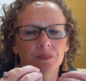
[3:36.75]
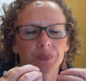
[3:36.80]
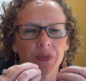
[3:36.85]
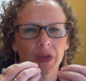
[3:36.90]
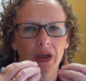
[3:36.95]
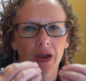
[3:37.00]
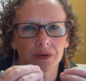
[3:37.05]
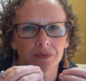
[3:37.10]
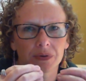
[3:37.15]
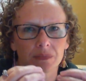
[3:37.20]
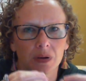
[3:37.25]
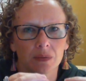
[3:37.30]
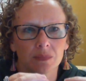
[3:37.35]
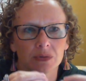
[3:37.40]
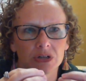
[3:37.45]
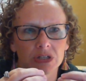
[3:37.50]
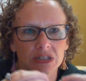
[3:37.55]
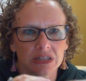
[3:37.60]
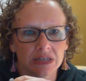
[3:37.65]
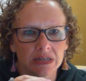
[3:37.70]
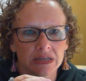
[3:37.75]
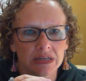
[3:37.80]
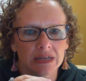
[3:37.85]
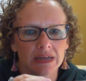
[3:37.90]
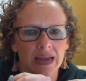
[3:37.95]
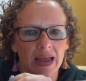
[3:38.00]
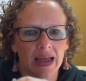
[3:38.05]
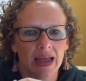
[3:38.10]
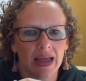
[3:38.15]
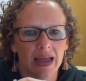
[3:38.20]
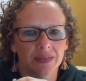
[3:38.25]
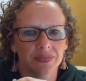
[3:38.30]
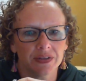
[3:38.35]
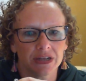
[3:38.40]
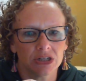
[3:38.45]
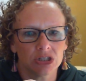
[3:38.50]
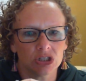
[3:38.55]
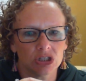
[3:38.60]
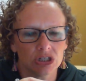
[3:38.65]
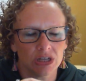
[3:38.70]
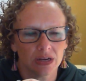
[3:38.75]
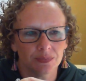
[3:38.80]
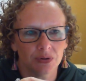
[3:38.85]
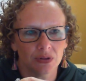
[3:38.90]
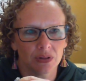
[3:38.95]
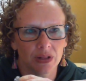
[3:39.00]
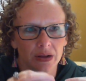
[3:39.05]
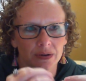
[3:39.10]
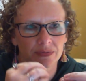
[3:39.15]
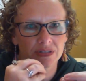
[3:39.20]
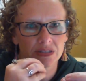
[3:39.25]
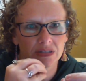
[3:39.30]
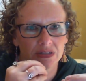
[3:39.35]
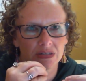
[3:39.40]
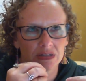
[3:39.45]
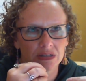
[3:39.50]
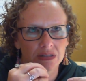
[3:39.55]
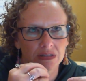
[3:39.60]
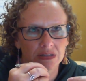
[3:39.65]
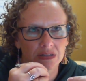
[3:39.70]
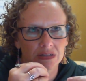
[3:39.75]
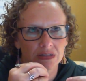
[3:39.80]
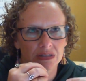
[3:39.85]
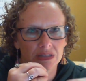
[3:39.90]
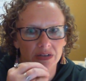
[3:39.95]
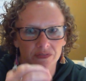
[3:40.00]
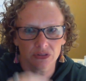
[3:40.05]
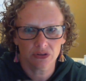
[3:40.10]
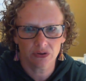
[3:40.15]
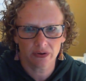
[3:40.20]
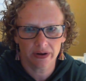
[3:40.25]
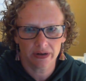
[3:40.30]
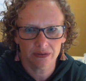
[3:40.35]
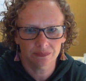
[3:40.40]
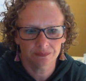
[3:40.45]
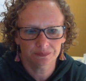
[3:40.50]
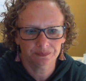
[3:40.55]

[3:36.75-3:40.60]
I remember sitting at the kitchen table. I was in 7th grade.